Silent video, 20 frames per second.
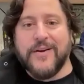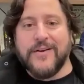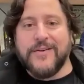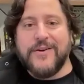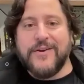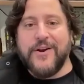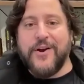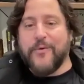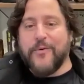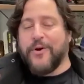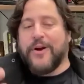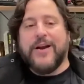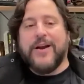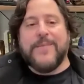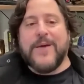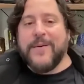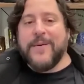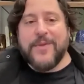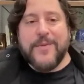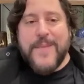No, we're going to
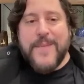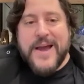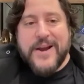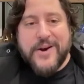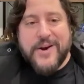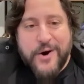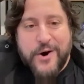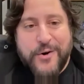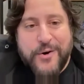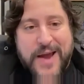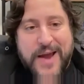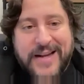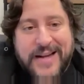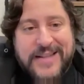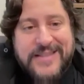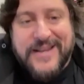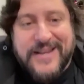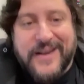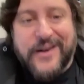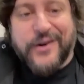be able to make our own
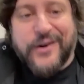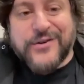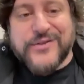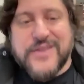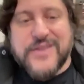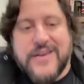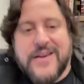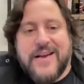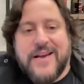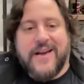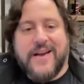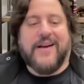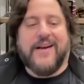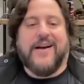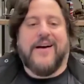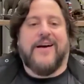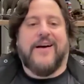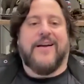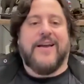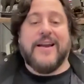egg cells
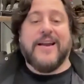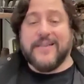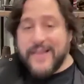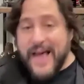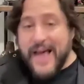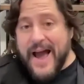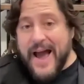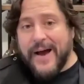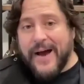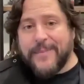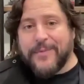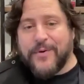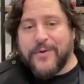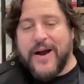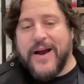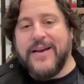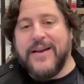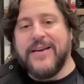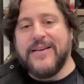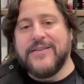in a lab,
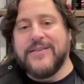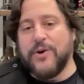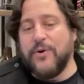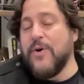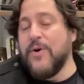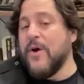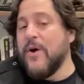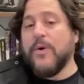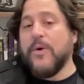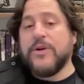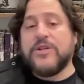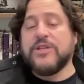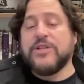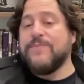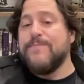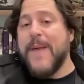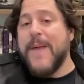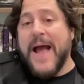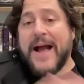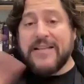right? And so, which is
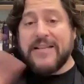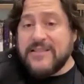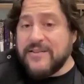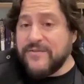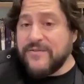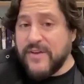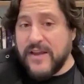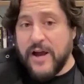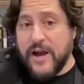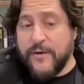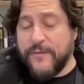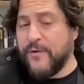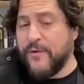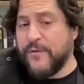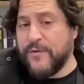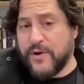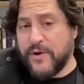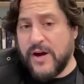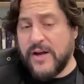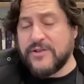massively helpful
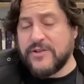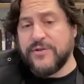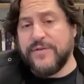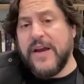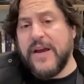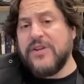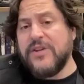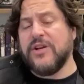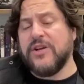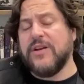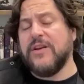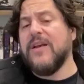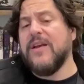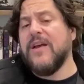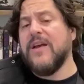for conservation.